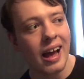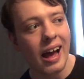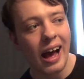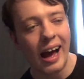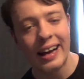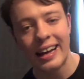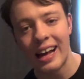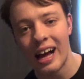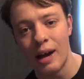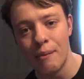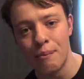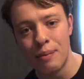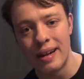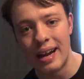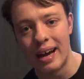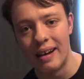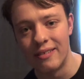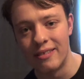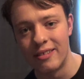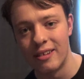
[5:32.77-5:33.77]
I can't
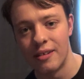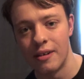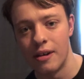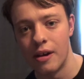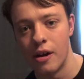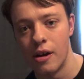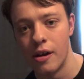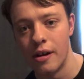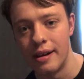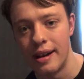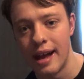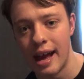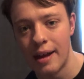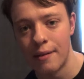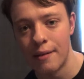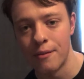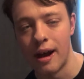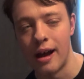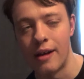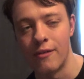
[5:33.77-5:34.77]
pronounce her
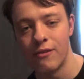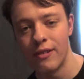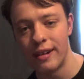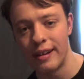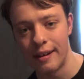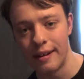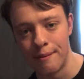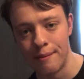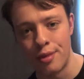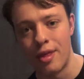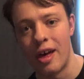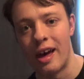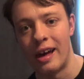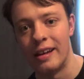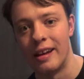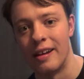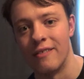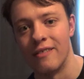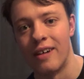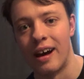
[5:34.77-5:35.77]
name right. I think I'm
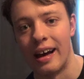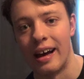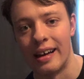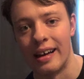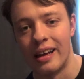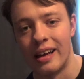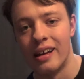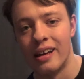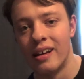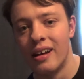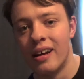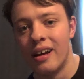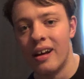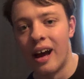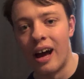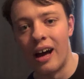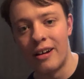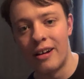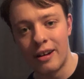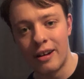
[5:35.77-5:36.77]
saying it right.
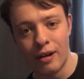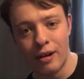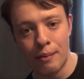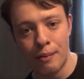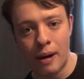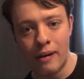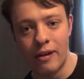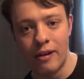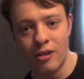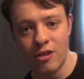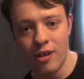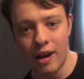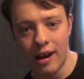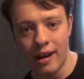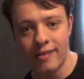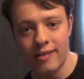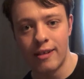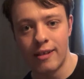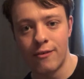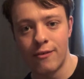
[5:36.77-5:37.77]
I do
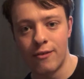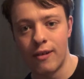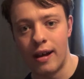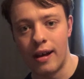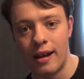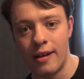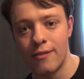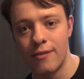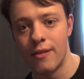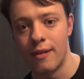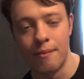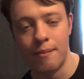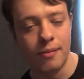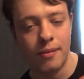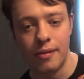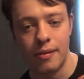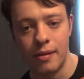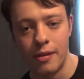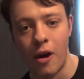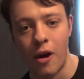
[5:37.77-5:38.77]
apologise if
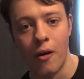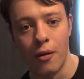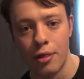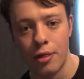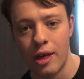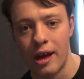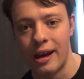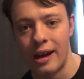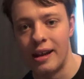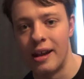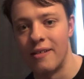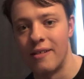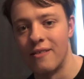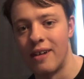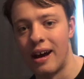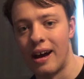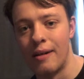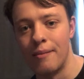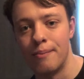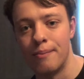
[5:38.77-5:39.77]
I'm not saying it
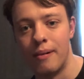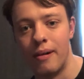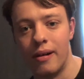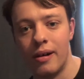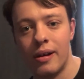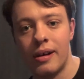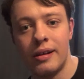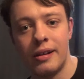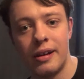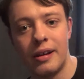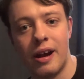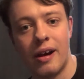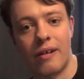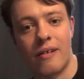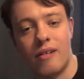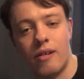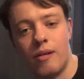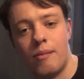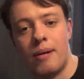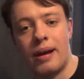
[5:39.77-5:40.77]
right, but you know
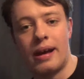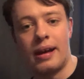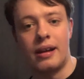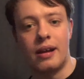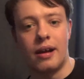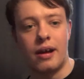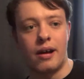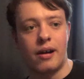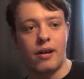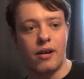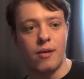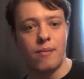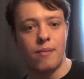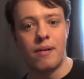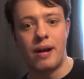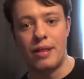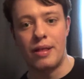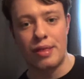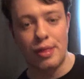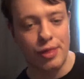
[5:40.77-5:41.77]
what I mean, who
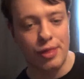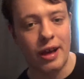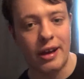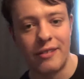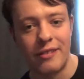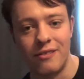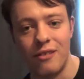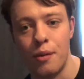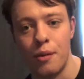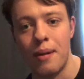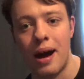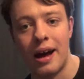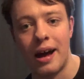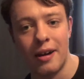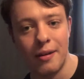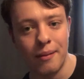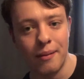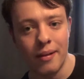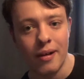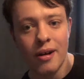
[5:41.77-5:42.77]
plays the second
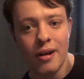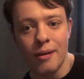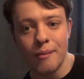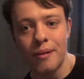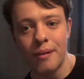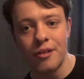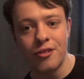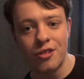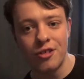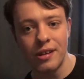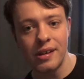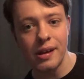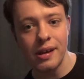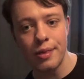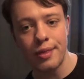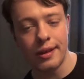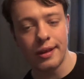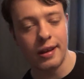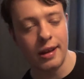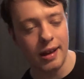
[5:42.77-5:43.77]
Romana. But she
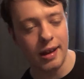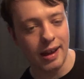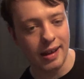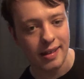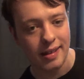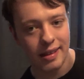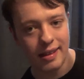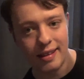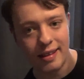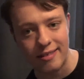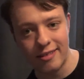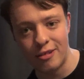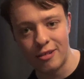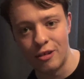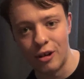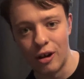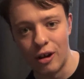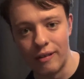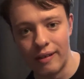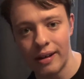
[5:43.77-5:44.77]
is in this
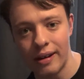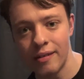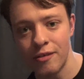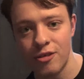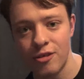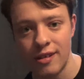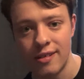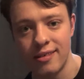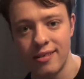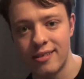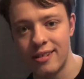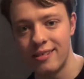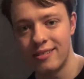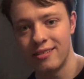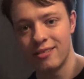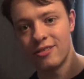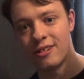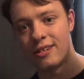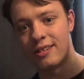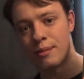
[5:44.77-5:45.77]
story.
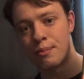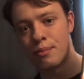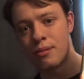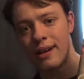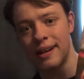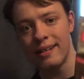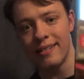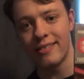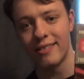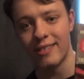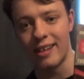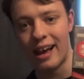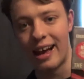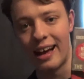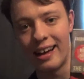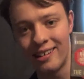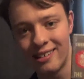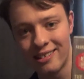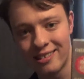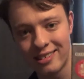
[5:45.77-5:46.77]
She's a
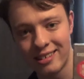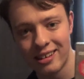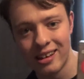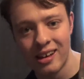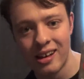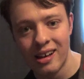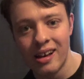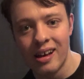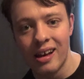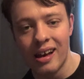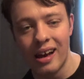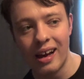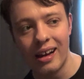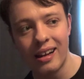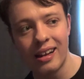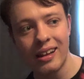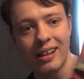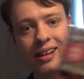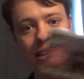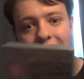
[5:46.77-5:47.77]
princess. And
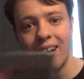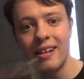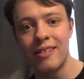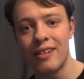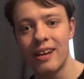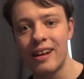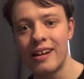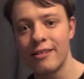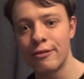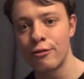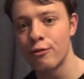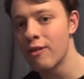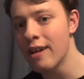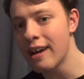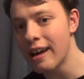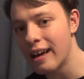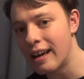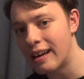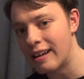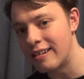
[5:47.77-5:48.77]
then it's
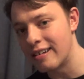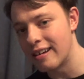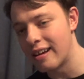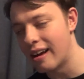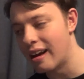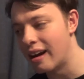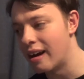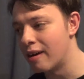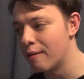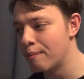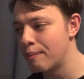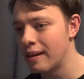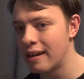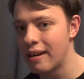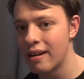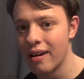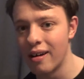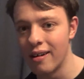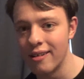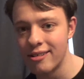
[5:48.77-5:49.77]
weird
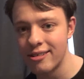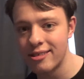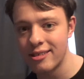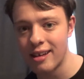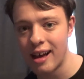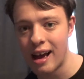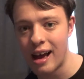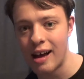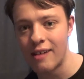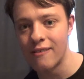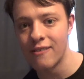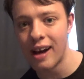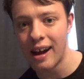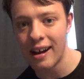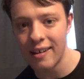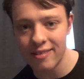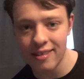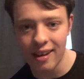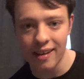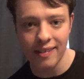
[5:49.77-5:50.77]
because
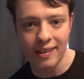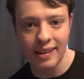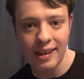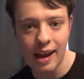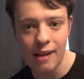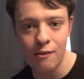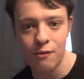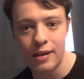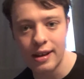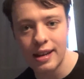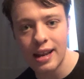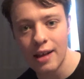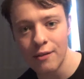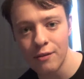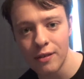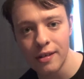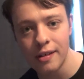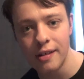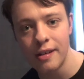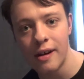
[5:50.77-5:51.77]
right at the end we
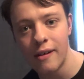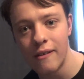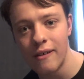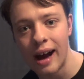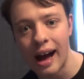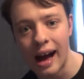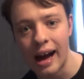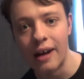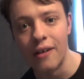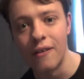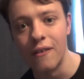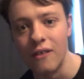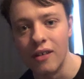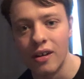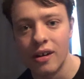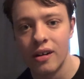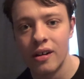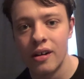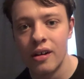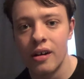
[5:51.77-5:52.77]
never know how
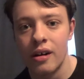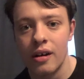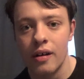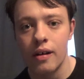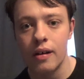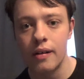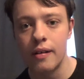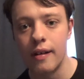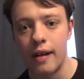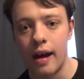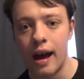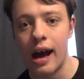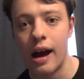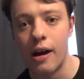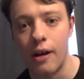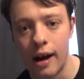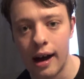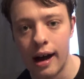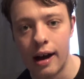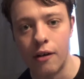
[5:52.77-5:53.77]

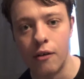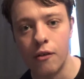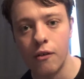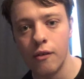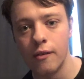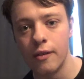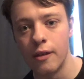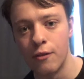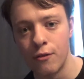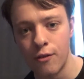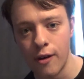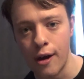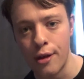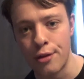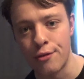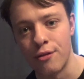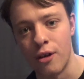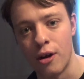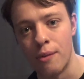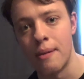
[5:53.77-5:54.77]
the
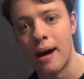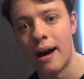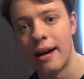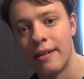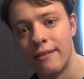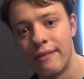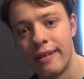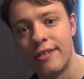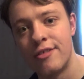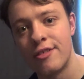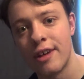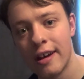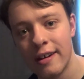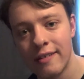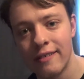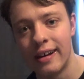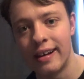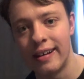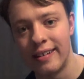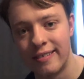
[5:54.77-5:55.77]
first Romana
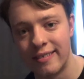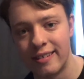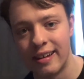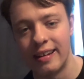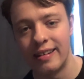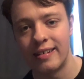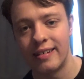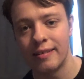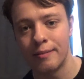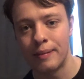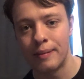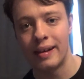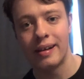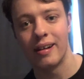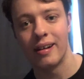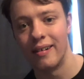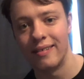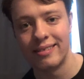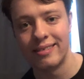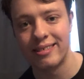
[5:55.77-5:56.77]
regenerated,
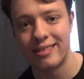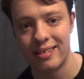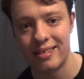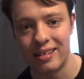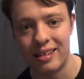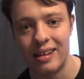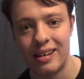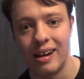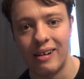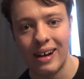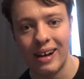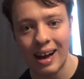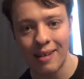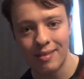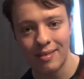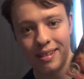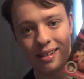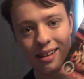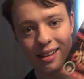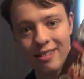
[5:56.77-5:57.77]
because you know,
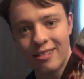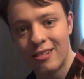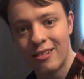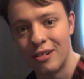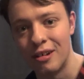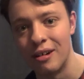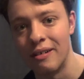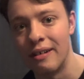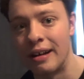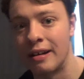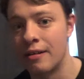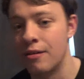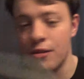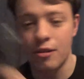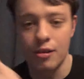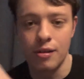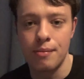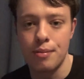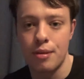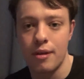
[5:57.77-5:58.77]
after this story it just
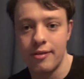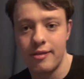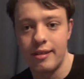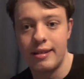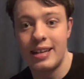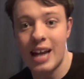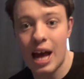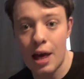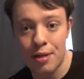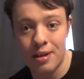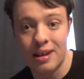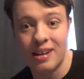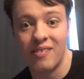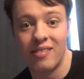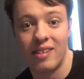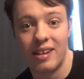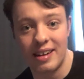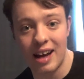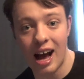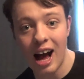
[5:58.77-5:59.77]
comes on to Destiny of
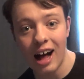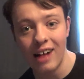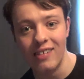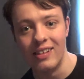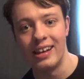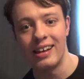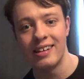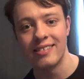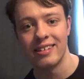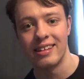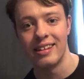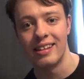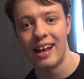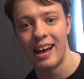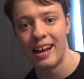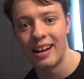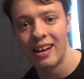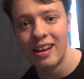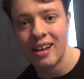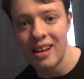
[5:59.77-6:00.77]
the Daleks, and
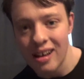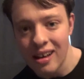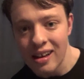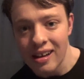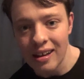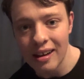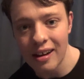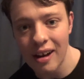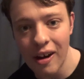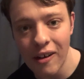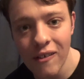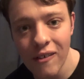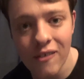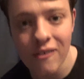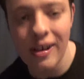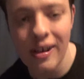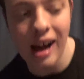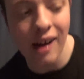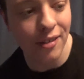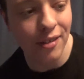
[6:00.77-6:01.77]
then you know
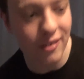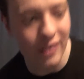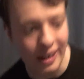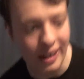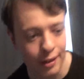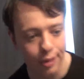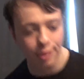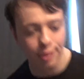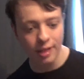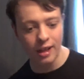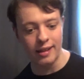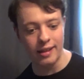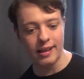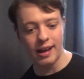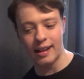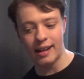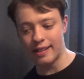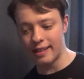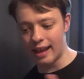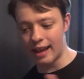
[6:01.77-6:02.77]
we have to
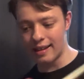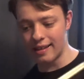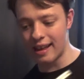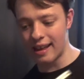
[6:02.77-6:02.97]
and then